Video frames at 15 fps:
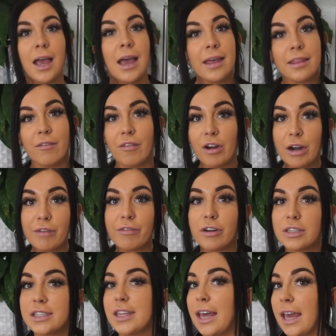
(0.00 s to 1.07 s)
The very
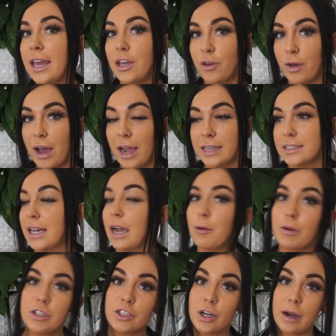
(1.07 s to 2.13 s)
first thing, you guys, that I
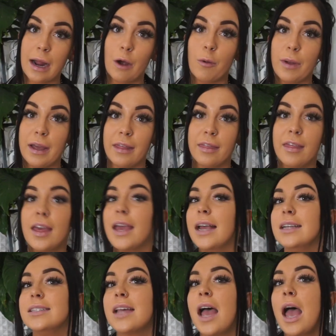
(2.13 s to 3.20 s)
want to start out with
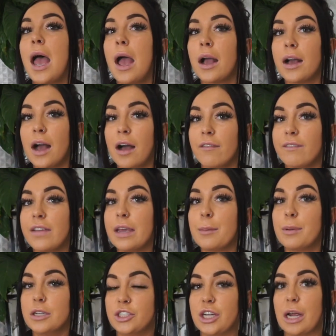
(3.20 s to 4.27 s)
is comfy
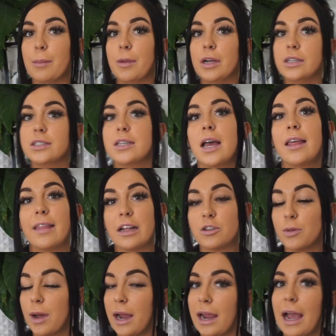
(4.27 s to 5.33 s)
pajamas. That's
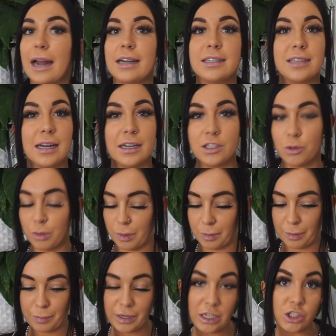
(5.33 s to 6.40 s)
why I decided to wear
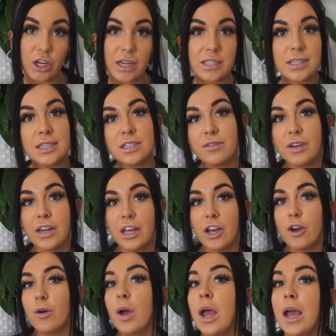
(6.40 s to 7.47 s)
my PJs in this
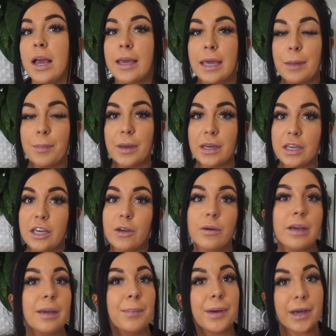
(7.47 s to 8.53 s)
video. Keep it
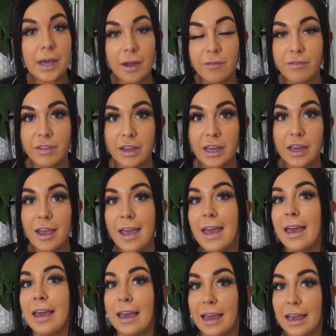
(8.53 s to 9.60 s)
cute, keep it
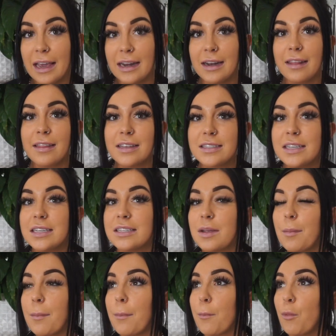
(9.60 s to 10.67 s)
comfy, and this is
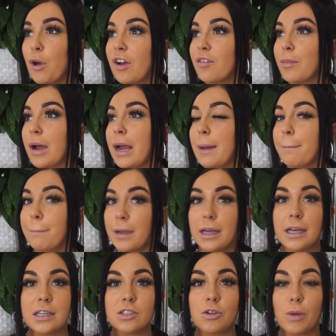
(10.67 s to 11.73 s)
one of my
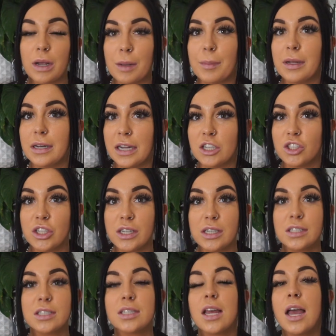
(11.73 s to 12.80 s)
biggest
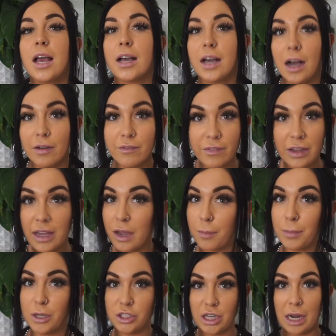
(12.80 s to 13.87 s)
recommendations. Comfy
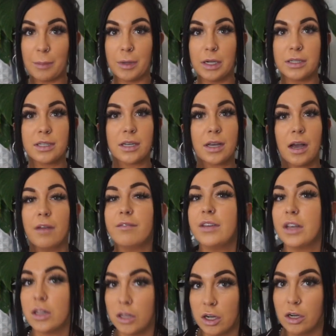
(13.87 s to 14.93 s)
pajamas,
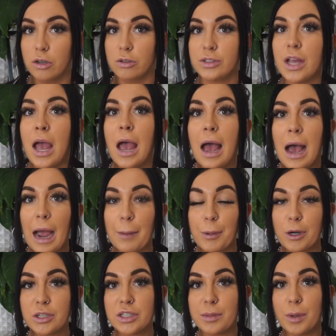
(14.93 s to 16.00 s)
comfy clothes. I
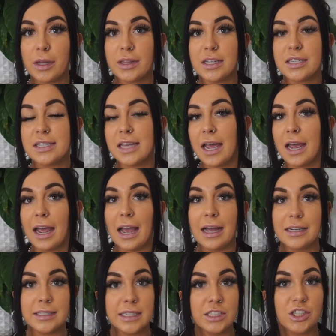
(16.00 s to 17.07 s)
personally bought this set
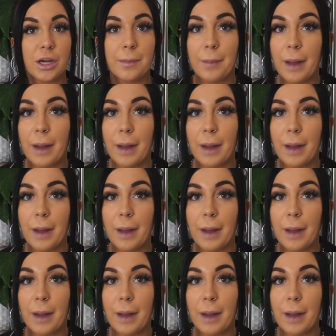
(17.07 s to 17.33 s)
at TJ